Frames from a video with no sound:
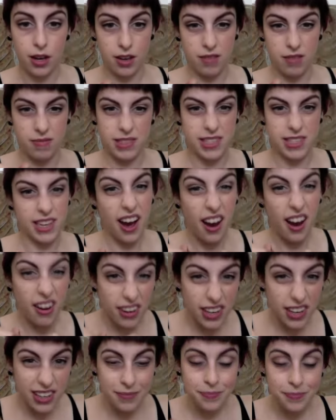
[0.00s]

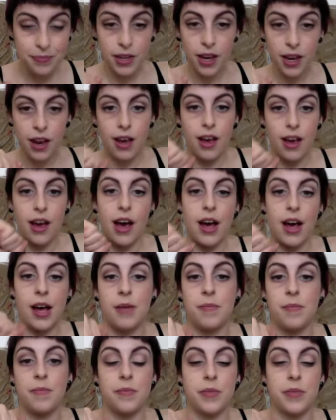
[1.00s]
Mascara.
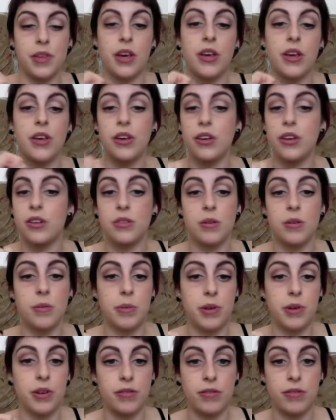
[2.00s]
You could do a
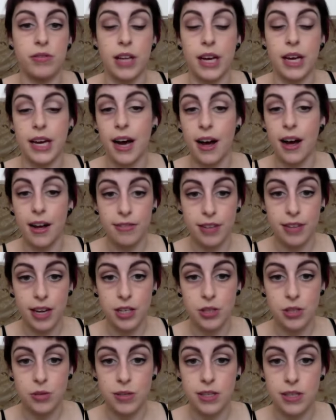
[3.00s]
beautiful like half
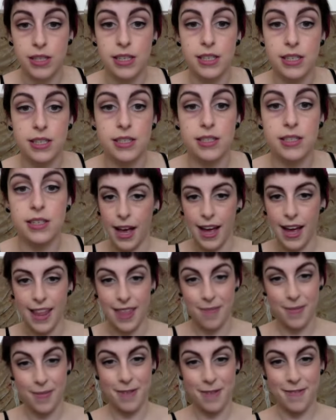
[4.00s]
lash with this. And
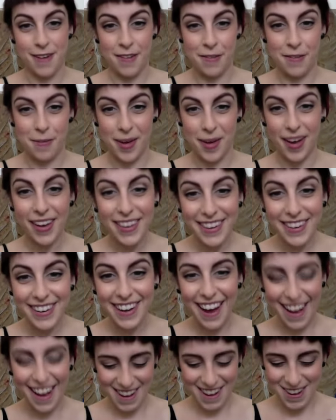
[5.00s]
then my favourite part,
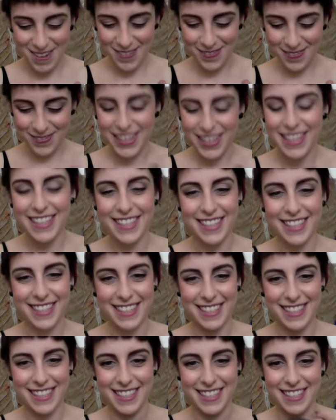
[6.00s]
this
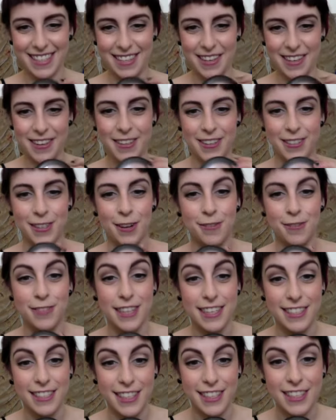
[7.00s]
is Soft
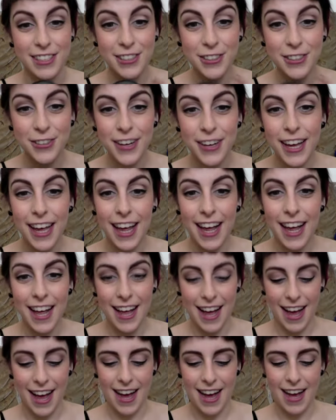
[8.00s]
and Gentle.
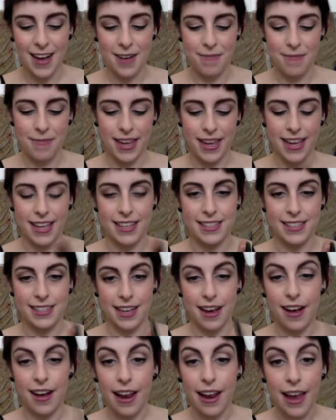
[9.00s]
It's a
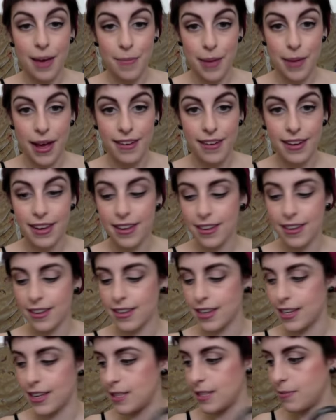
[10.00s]
highlight powder.
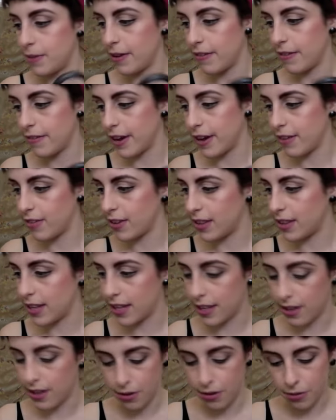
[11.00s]
It's my favourite thing in
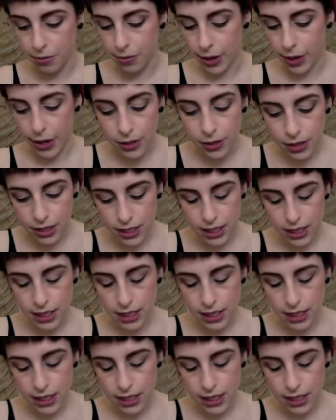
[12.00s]
the whole world.